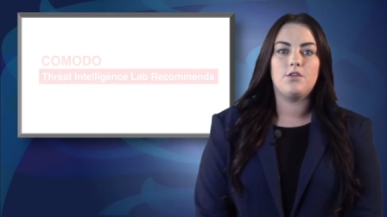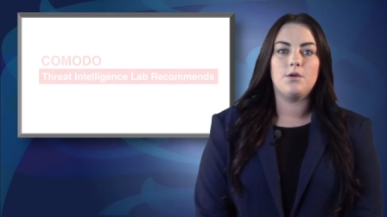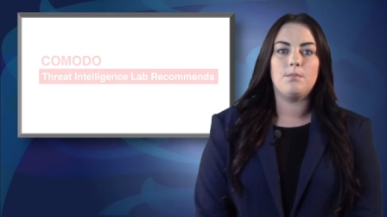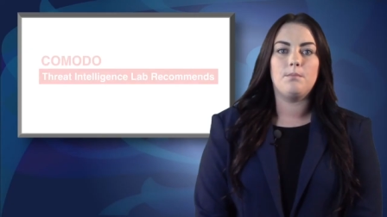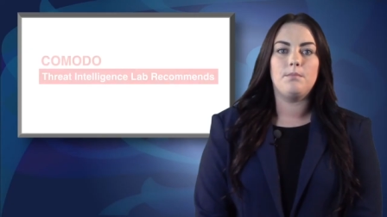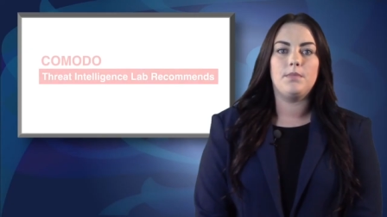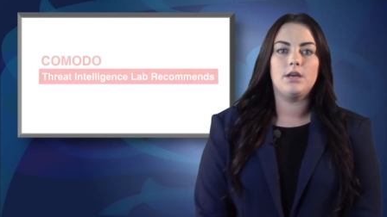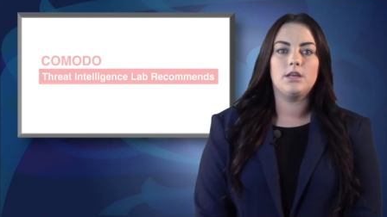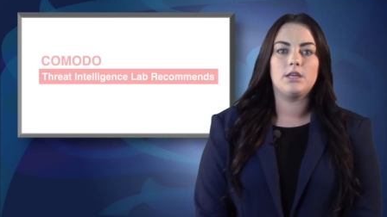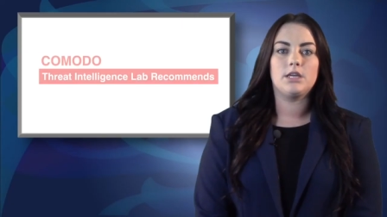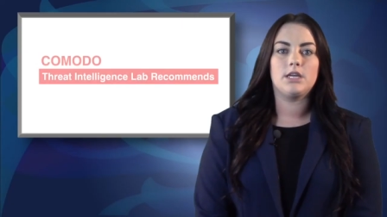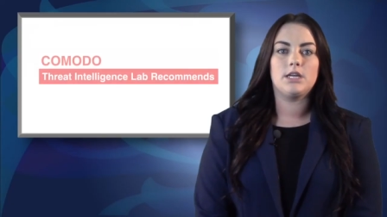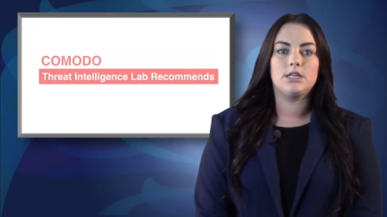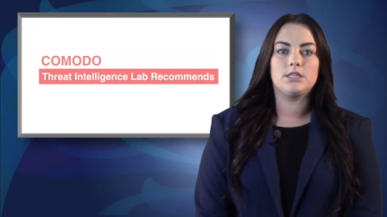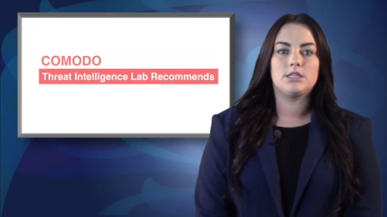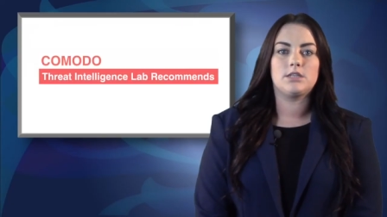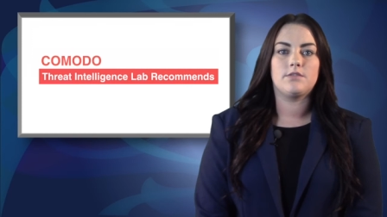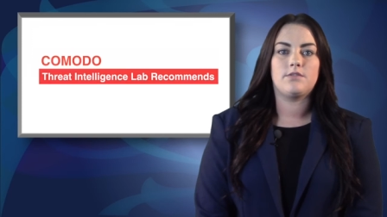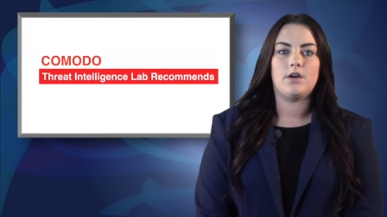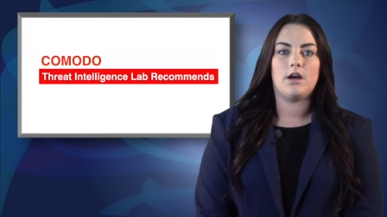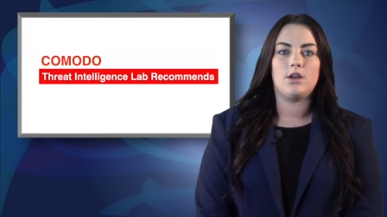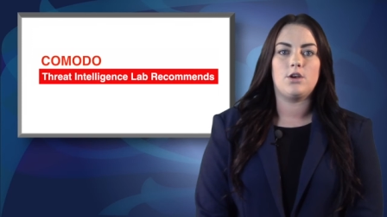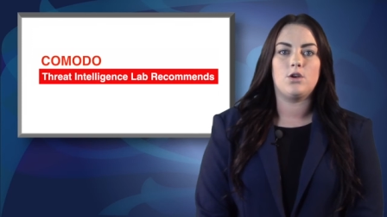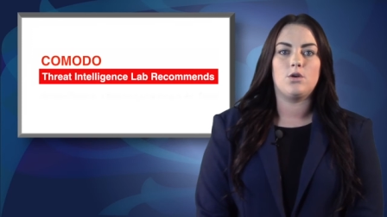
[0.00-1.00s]
the millions
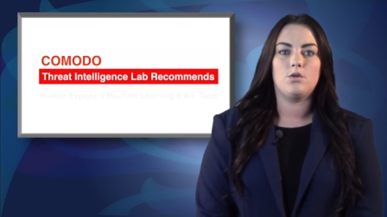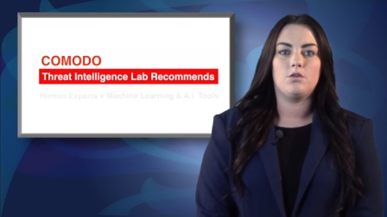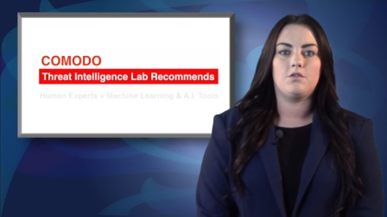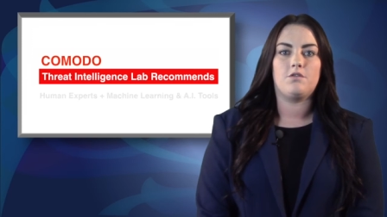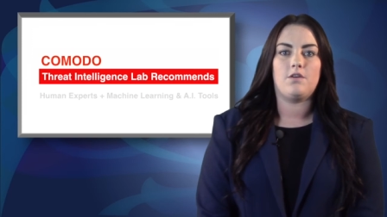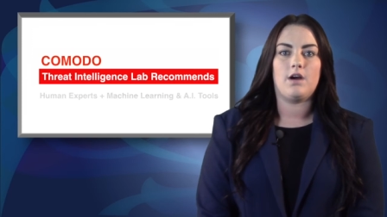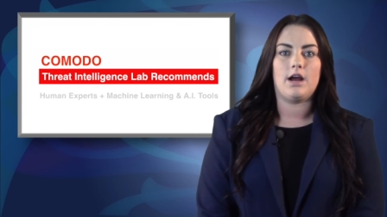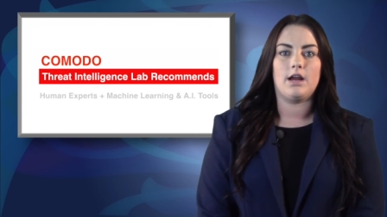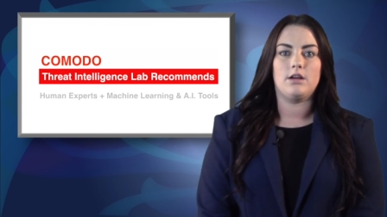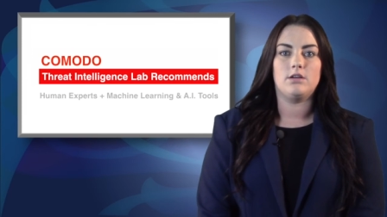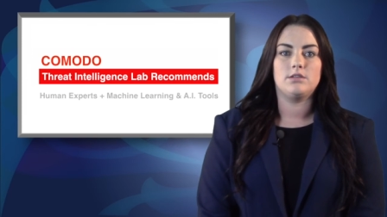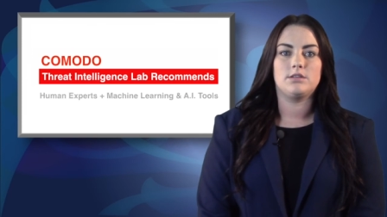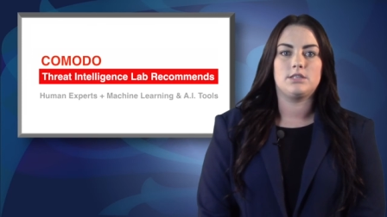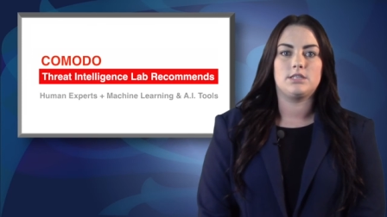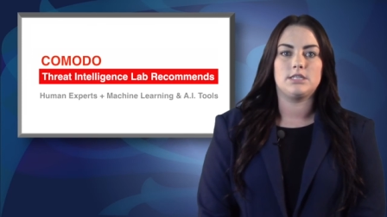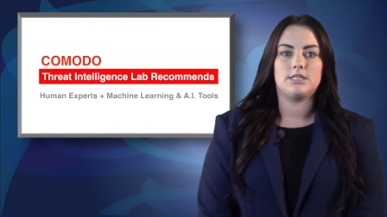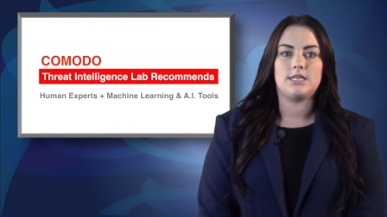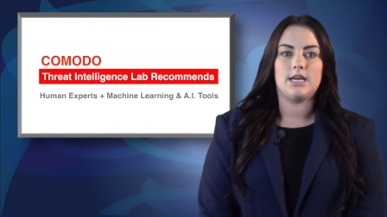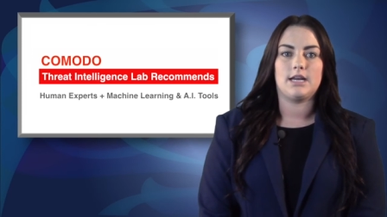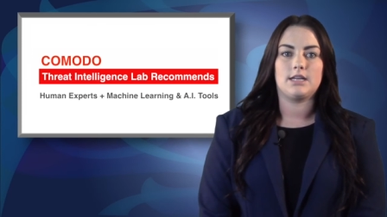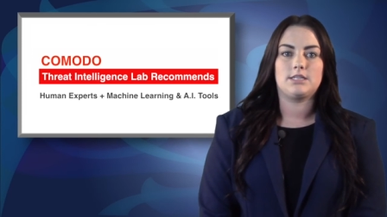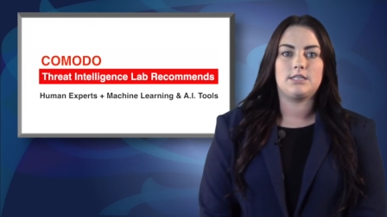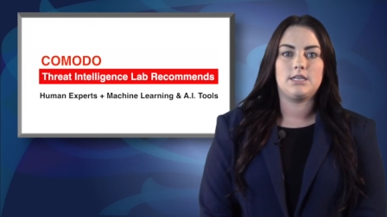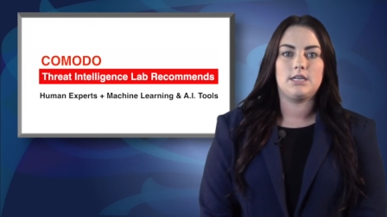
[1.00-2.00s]
of unknown files
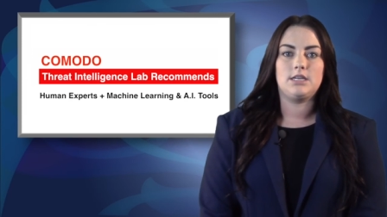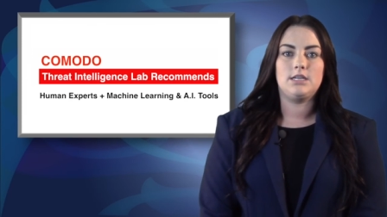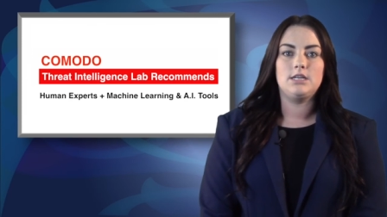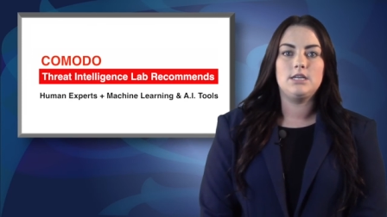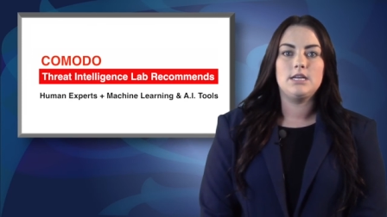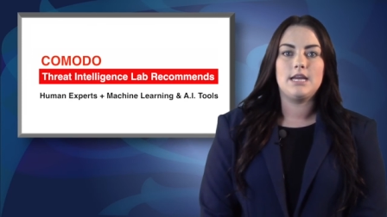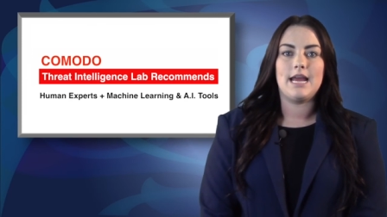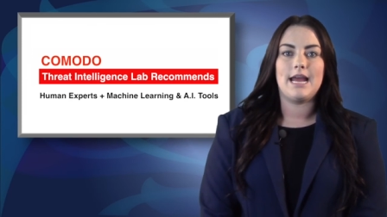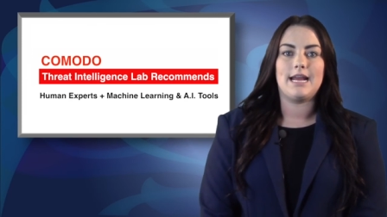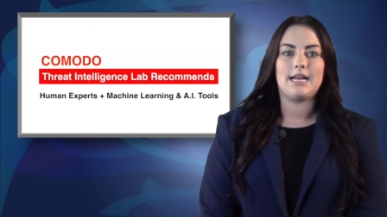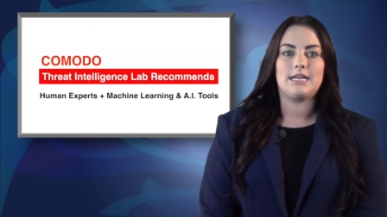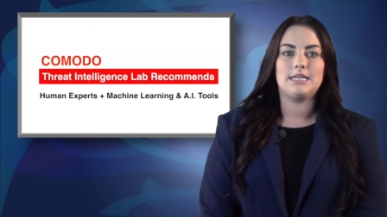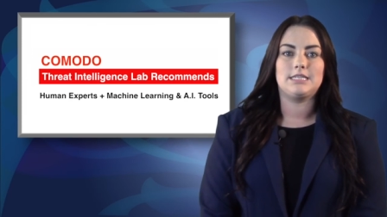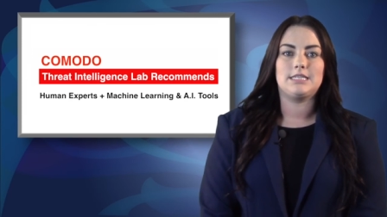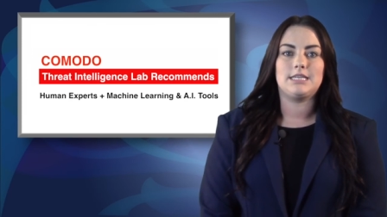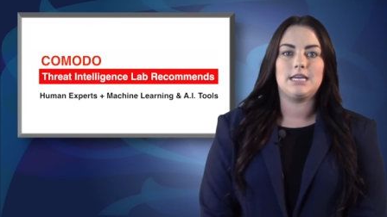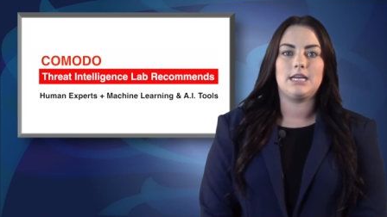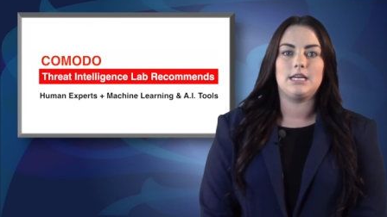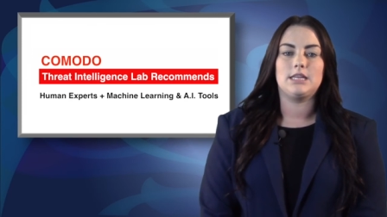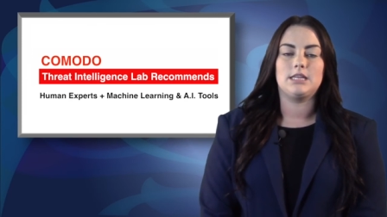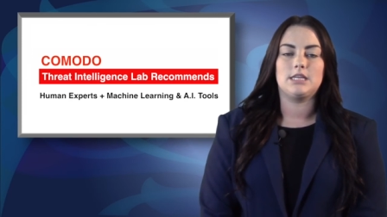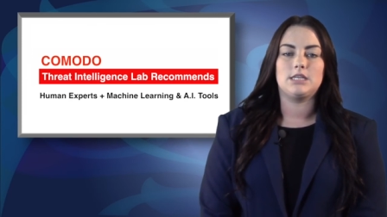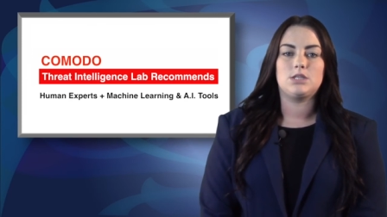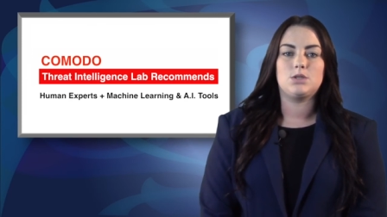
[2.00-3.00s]
detected and
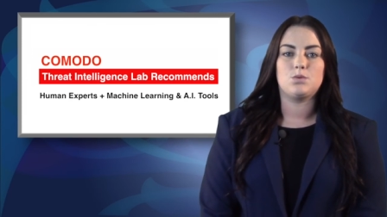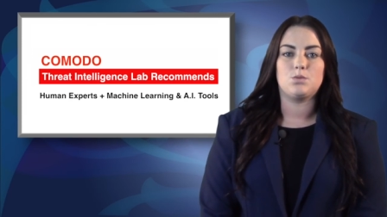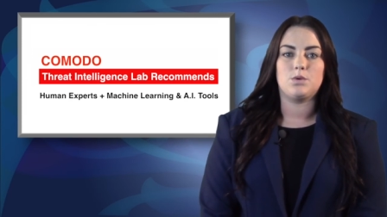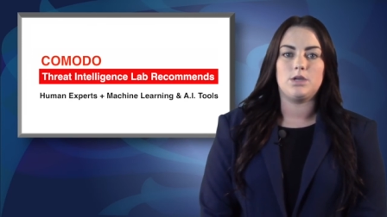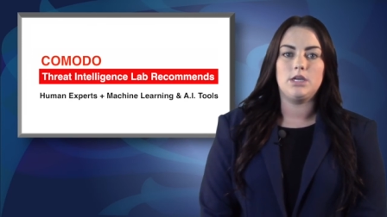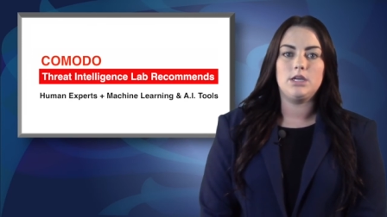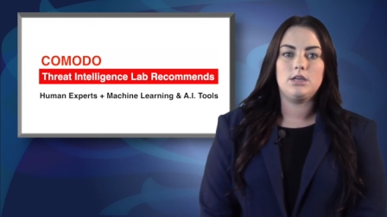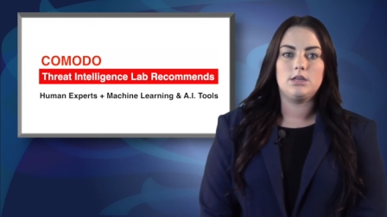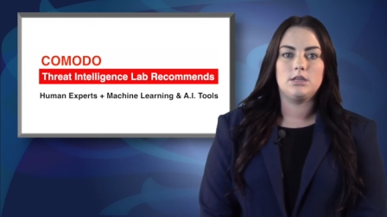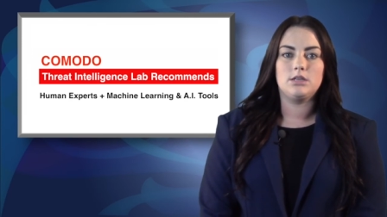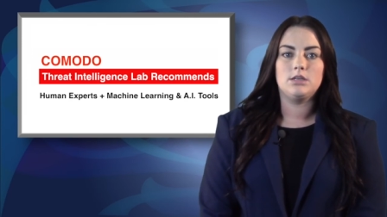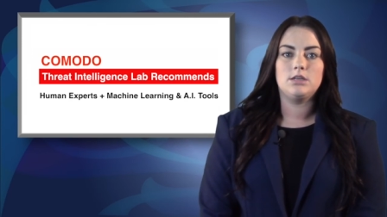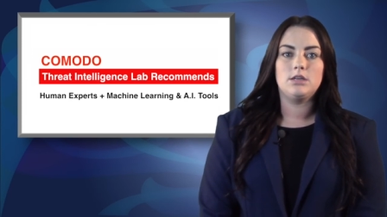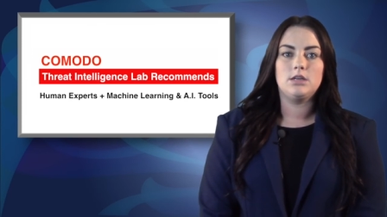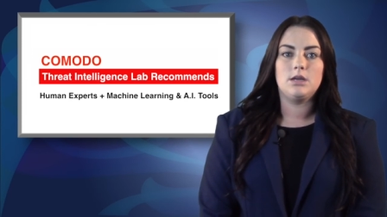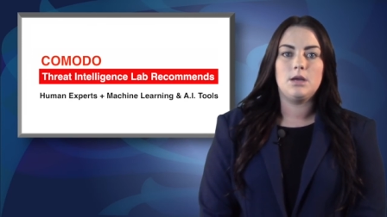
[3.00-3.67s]
contained this week,